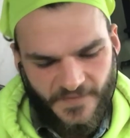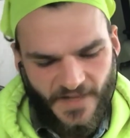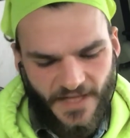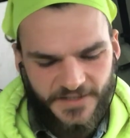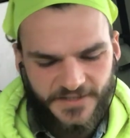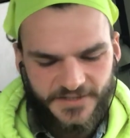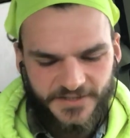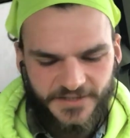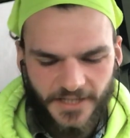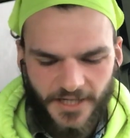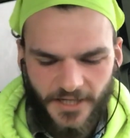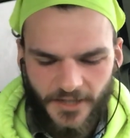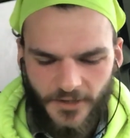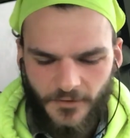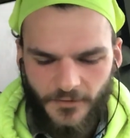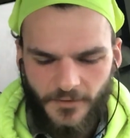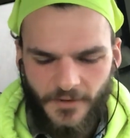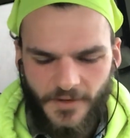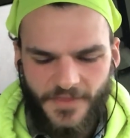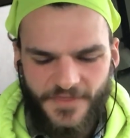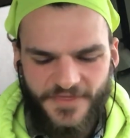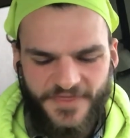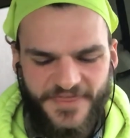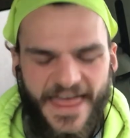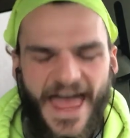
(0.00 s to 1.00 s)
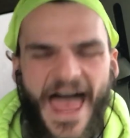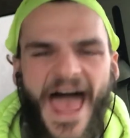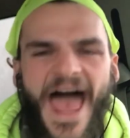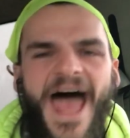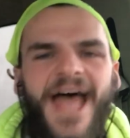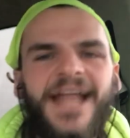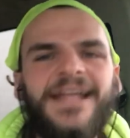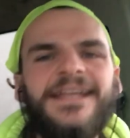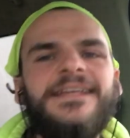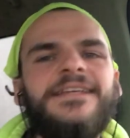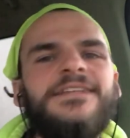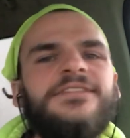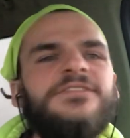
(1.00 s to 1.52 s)
So
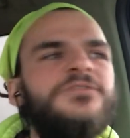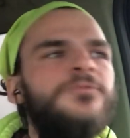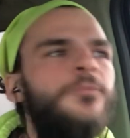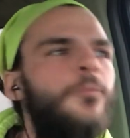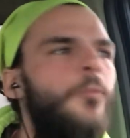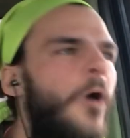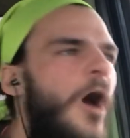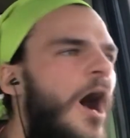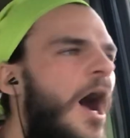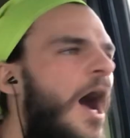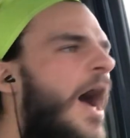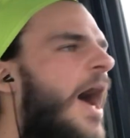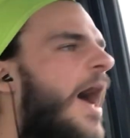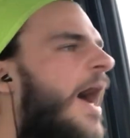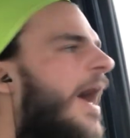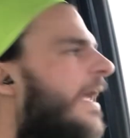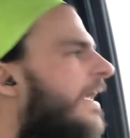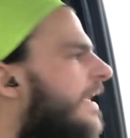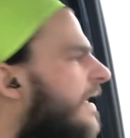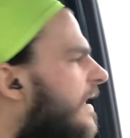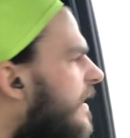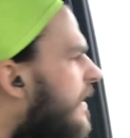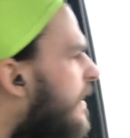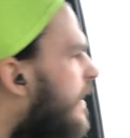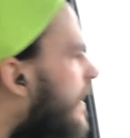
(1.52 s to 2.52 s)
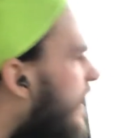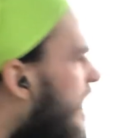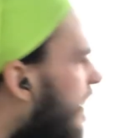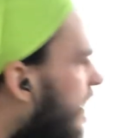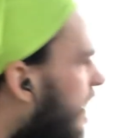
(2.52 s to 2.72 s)
that is why